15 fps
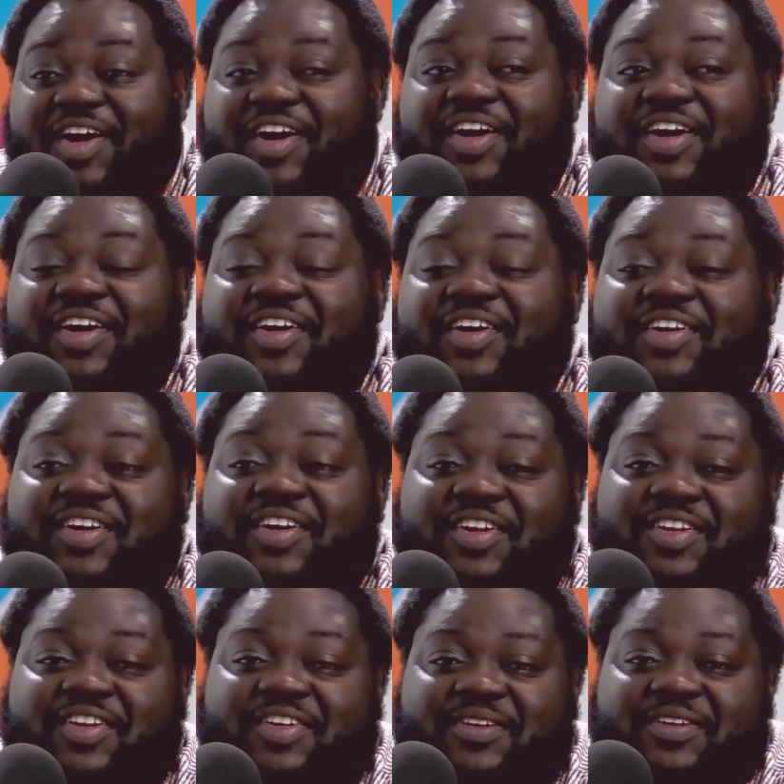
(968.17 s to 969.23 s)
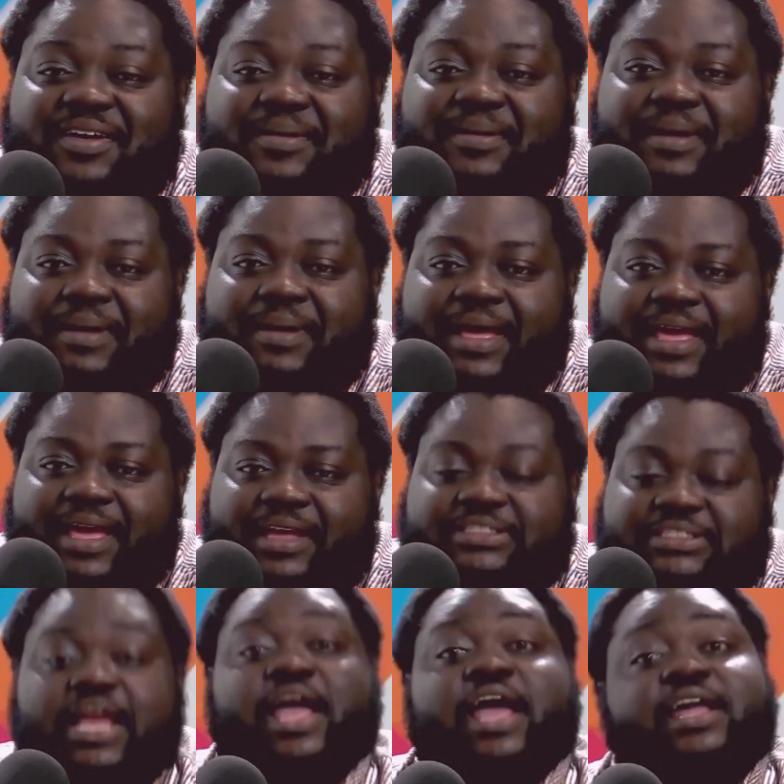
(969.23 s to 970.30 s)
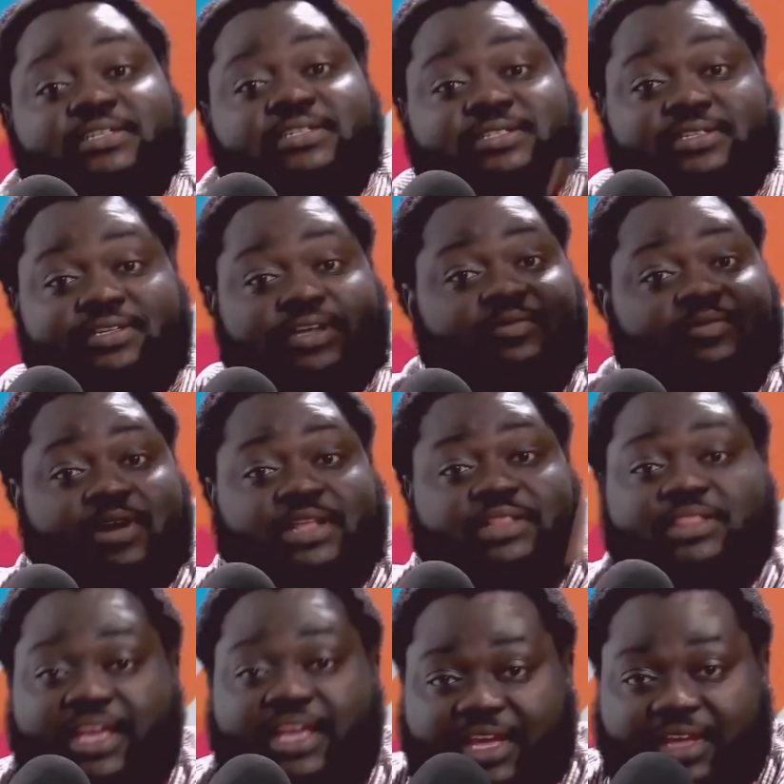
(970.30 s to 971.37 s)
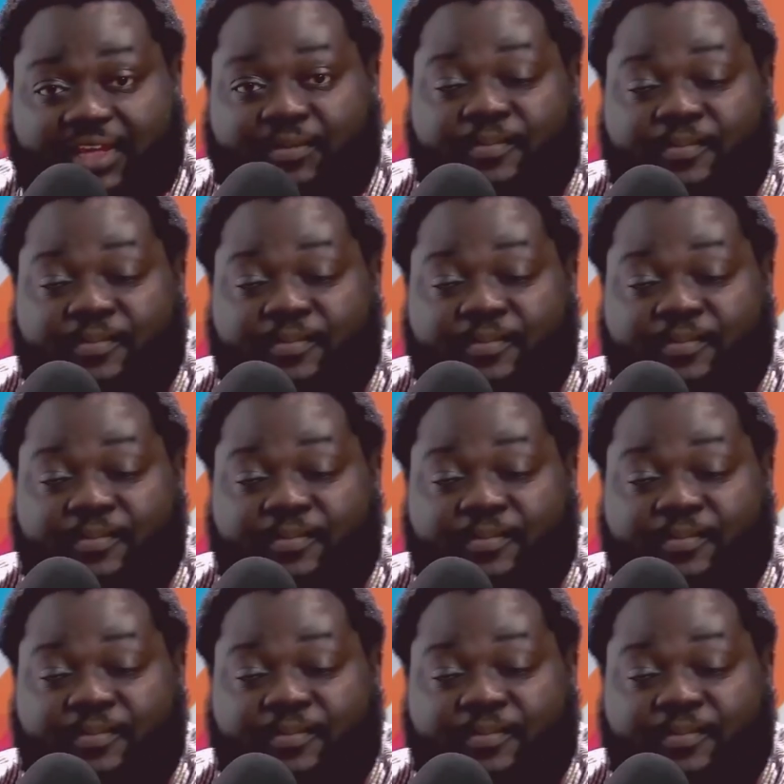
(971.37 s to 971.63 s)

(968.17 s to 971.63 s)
Oh no. Yeah. So, and one thing